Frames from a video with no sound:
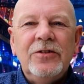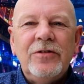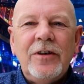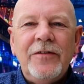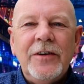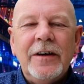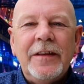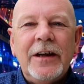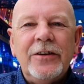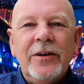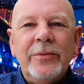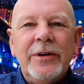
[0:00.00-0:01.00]
Traffic at that
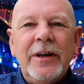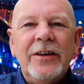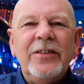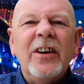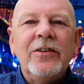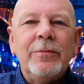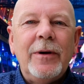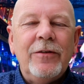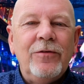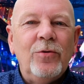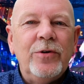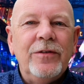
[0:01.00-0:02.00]
time of day takes about
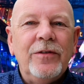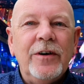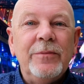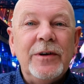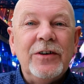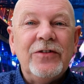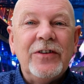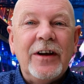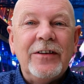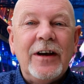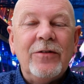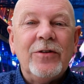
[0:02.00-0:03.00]
45 minutes to
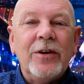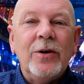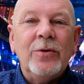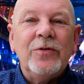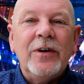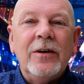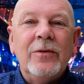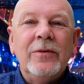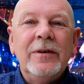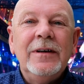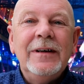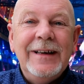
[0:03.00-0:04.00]
get down to the hotel.
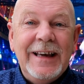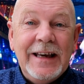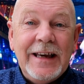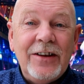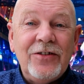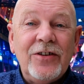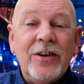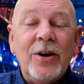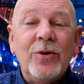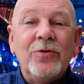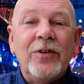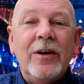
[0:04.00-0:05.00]
Gets to the
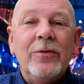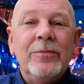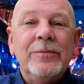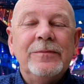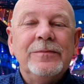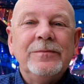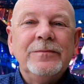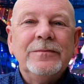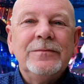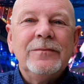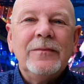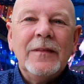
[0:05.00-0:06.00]
hotel,
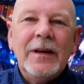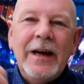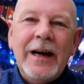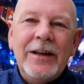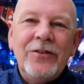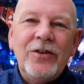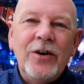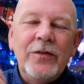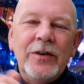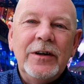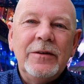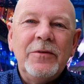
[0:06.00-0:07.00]
hands
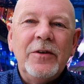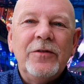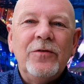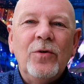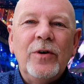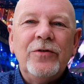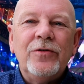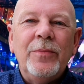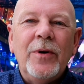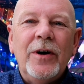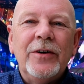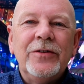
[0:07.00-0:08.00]
over the 400
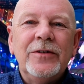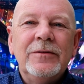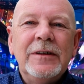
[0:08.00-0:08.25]
baht,